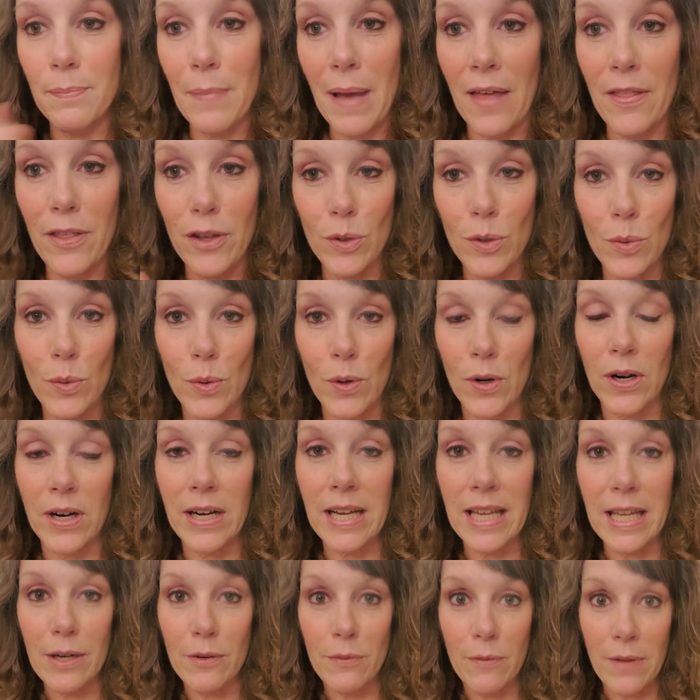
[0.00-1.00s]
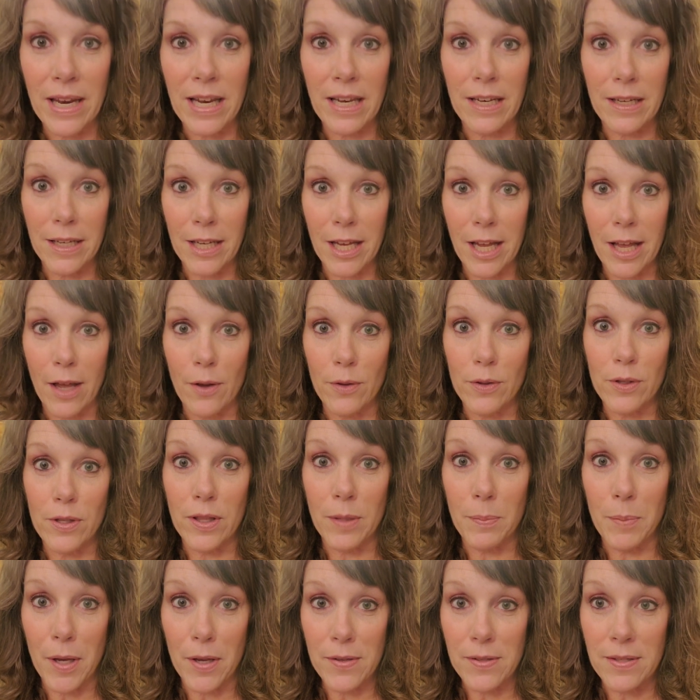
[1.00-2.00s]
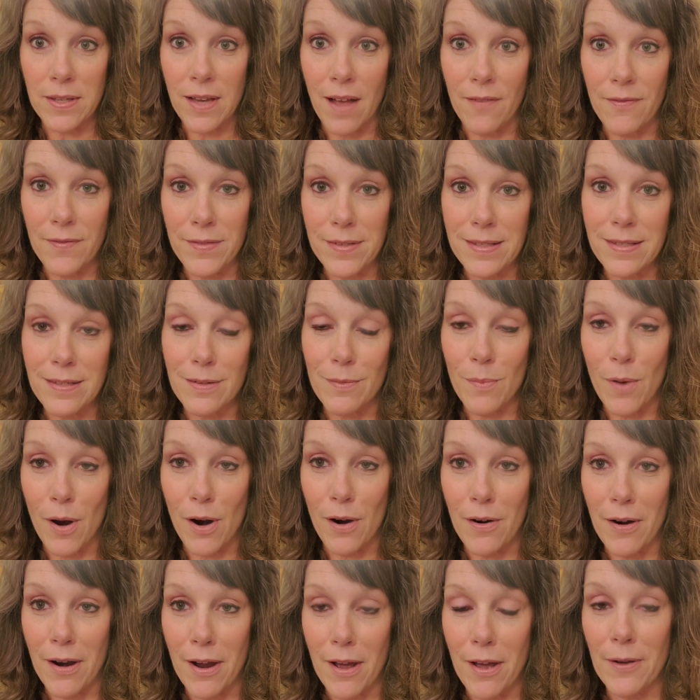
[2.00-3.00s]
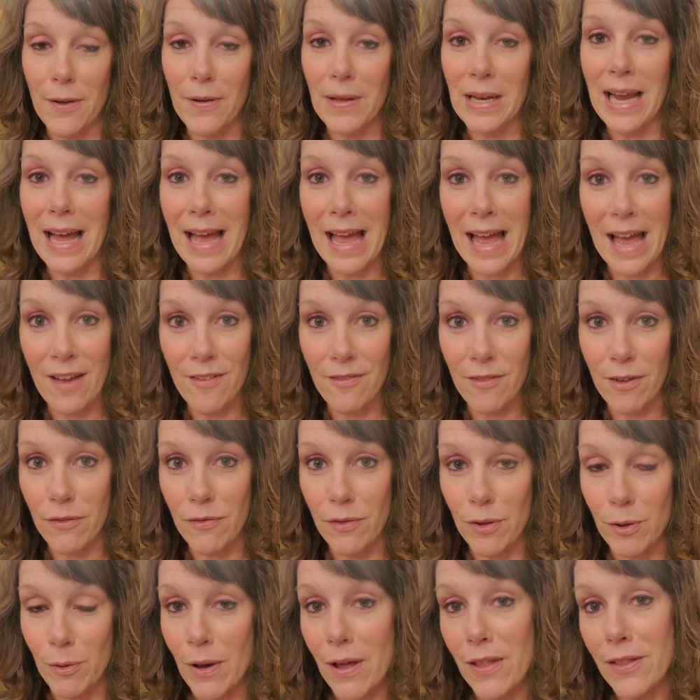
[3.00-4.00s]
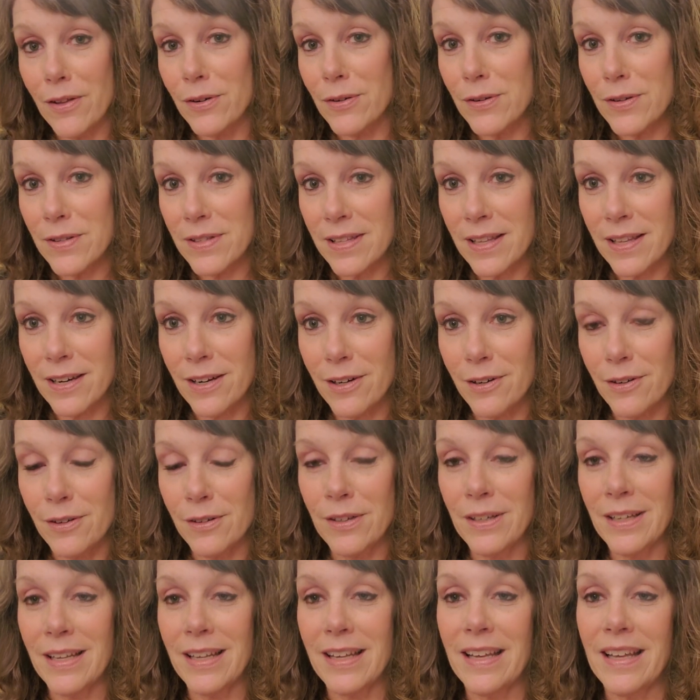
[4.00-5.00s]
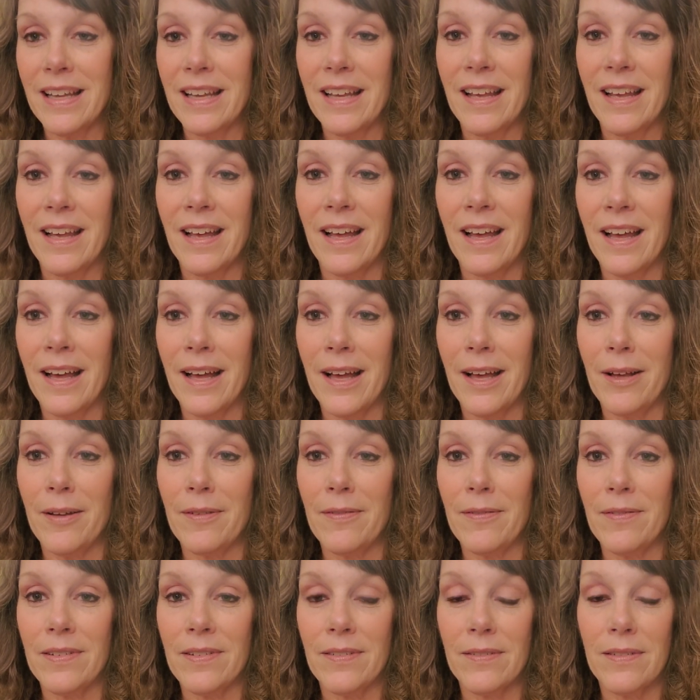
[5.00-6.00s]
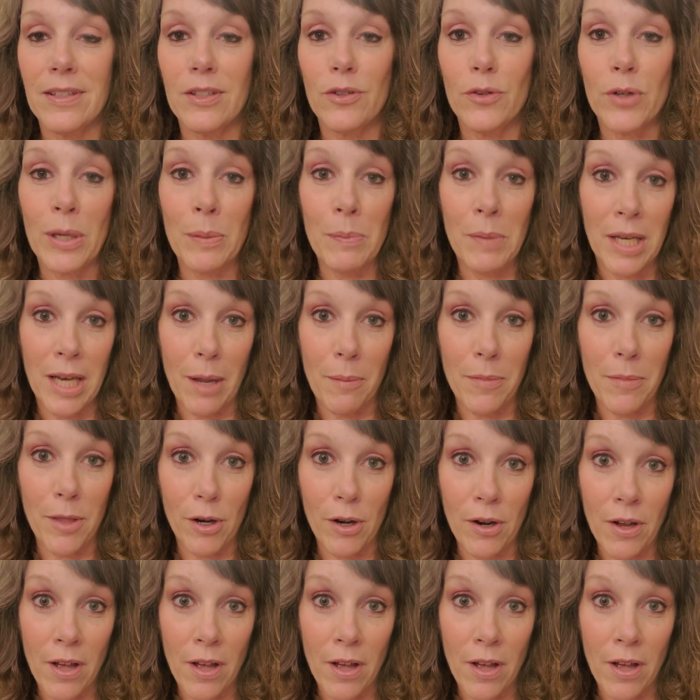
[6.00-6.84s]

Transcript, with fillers: by the door getting ready to go to the post office tomorrow, and I have a few others that are uh, dreaming up their